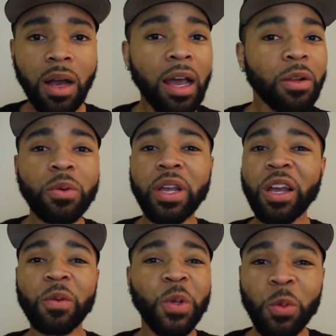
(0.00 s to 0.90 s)
I don't
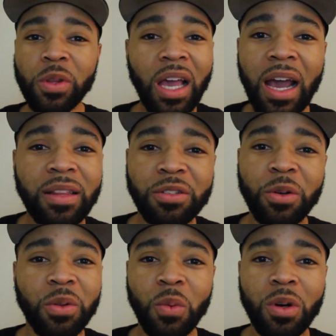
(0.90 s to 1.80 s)
care if you were the hottest
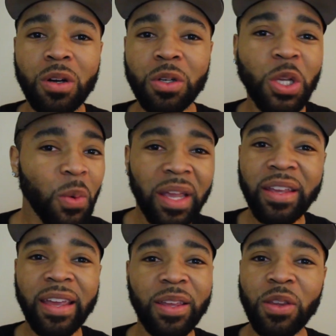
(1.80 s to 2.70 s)
girl in the world, you
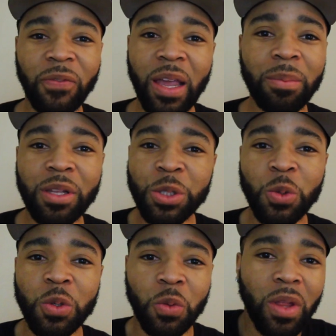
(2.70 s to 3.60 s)
ain't kicking the family
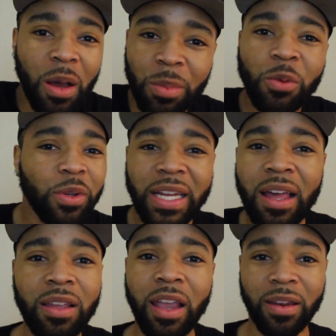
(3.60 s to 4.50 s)
jewels without me
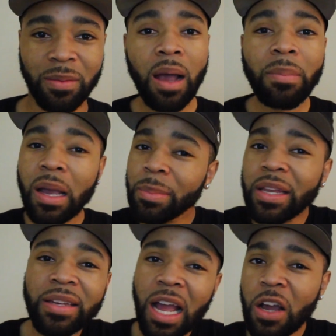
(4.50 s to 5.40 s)
retaliating. I might
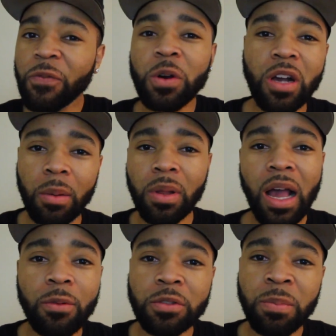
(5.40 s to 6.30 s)
be down for a couple
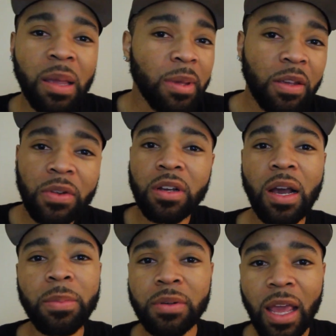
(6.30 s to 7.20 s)
hours, maybe even a
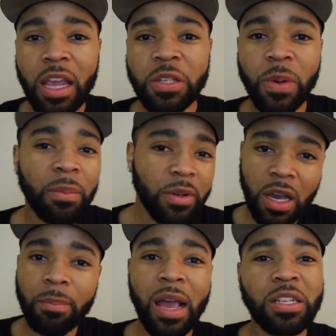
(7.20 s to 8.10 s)
couple days, but I'm gonna
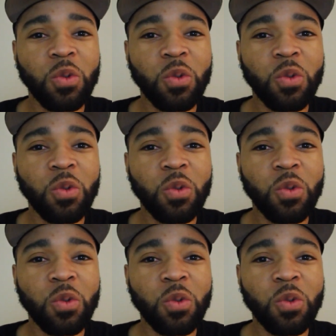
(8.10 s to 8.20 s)
come back